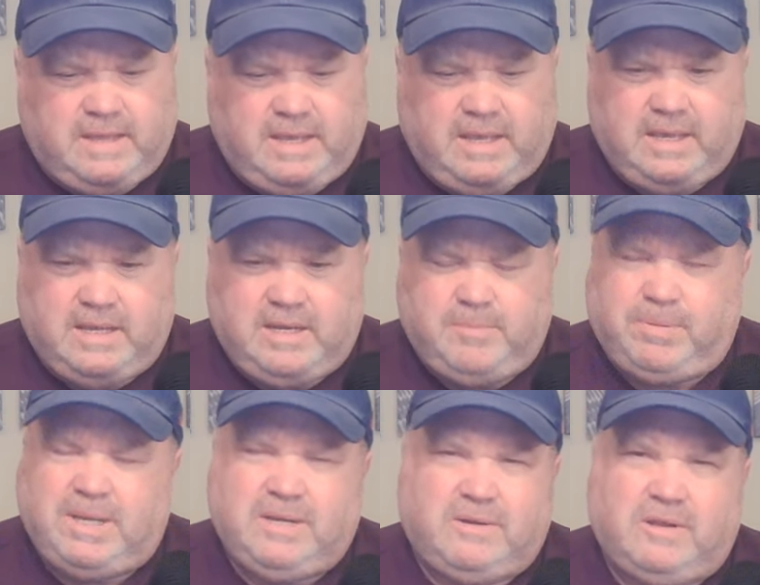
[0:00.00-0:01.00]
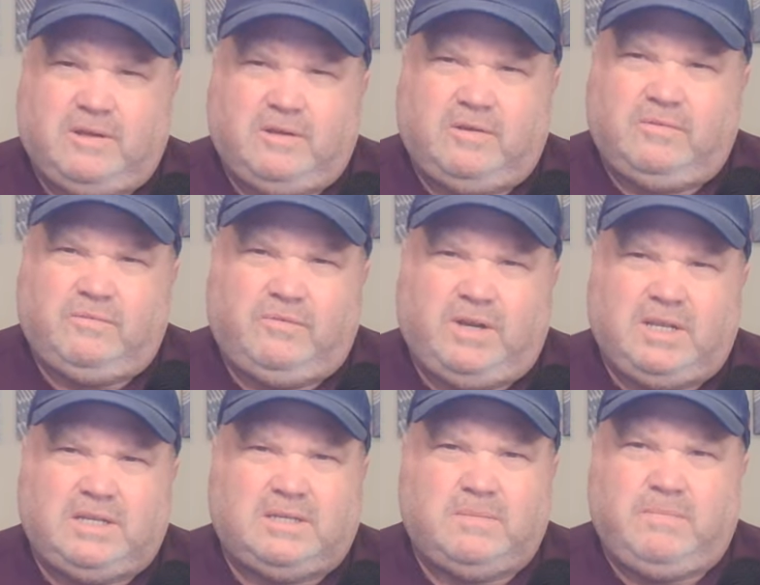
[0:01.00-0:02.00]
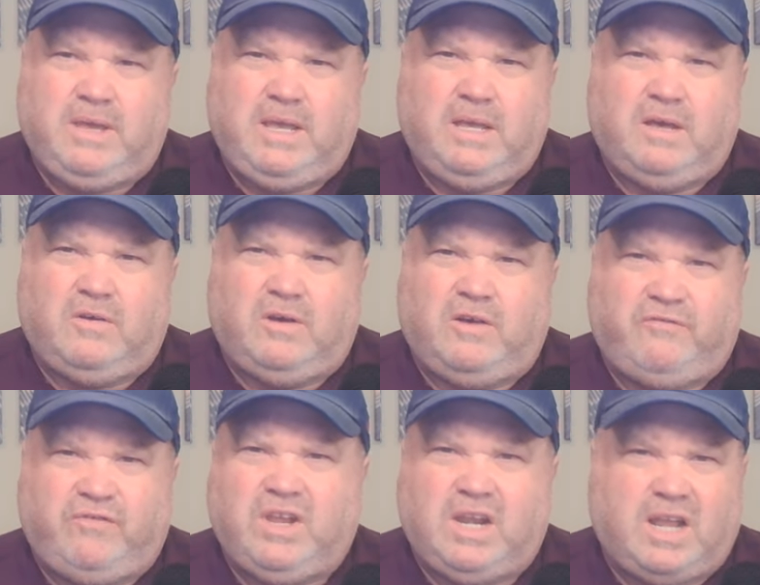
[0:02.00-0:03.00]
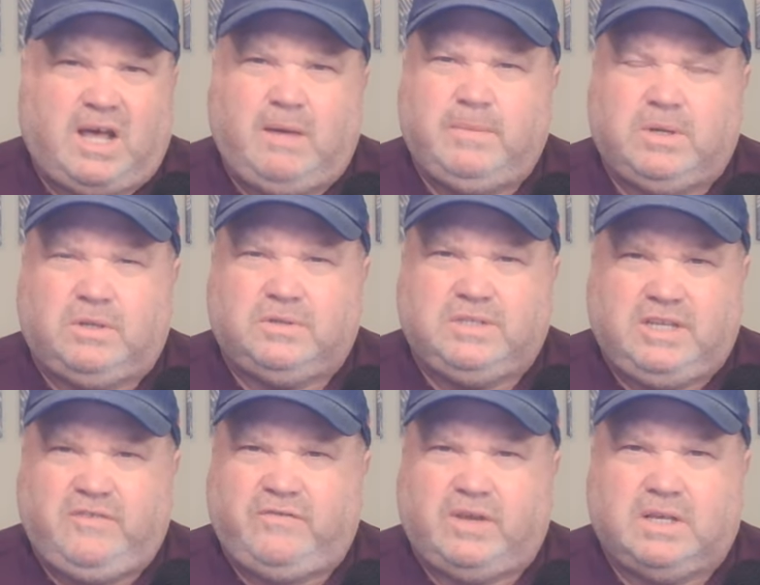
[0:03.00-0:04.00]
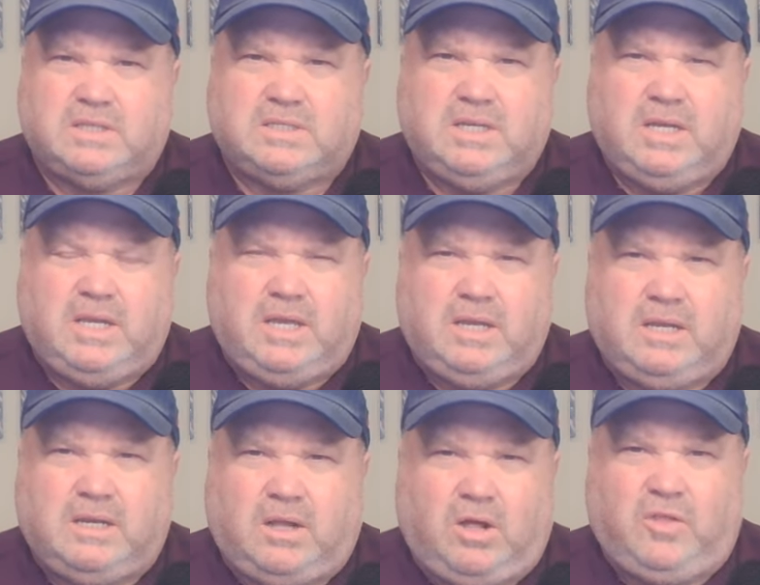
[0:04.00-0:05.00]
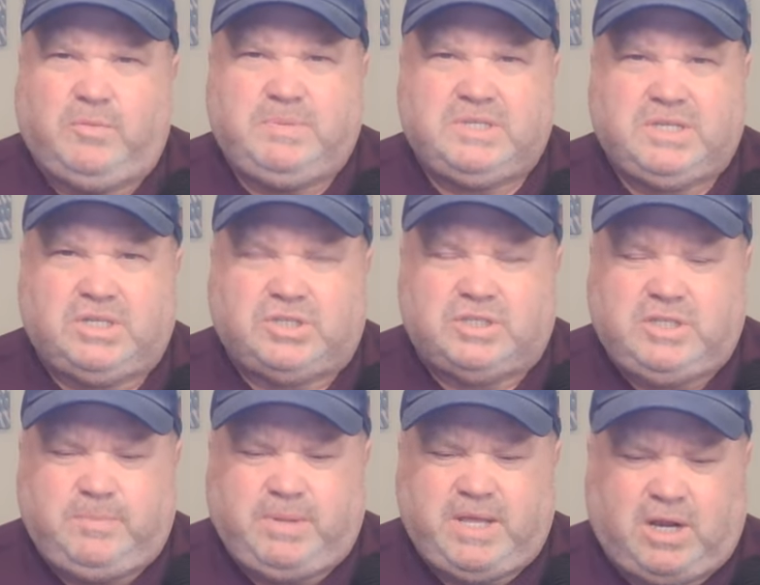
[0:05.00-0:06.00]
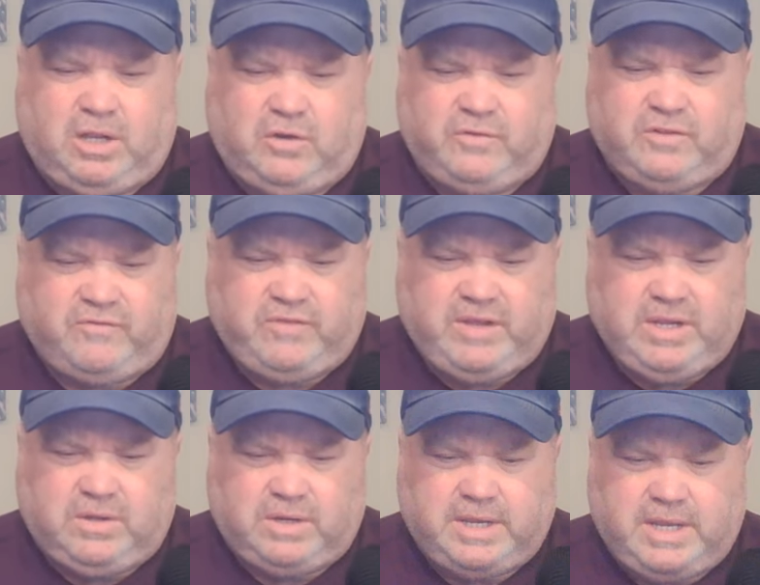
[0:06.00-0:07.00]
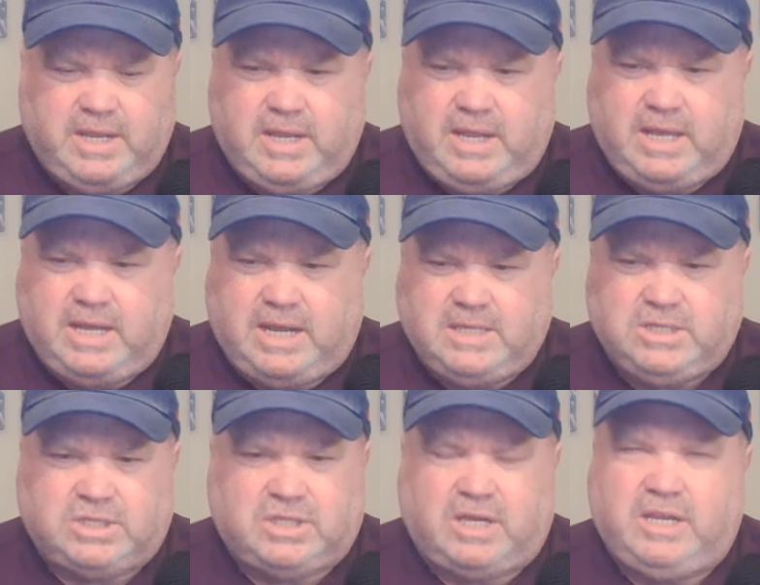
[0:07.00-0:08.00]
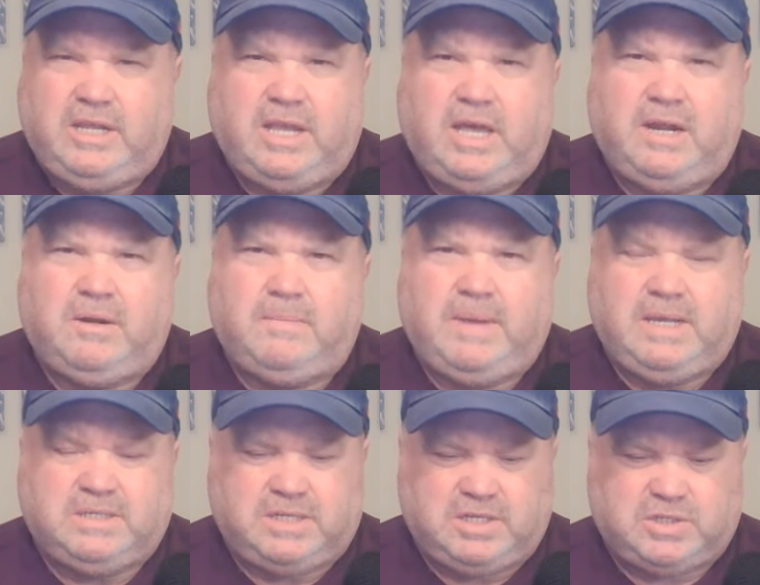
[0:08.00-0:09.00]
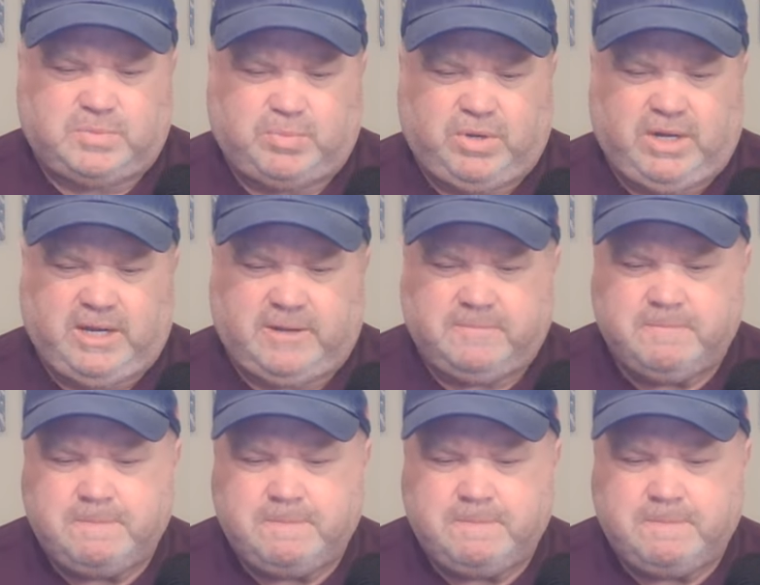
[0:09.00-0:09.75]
and he played uh, really to me a, a, phenomenal defense in all the positions. He played all over the field, and I just thought he had an amazing spring.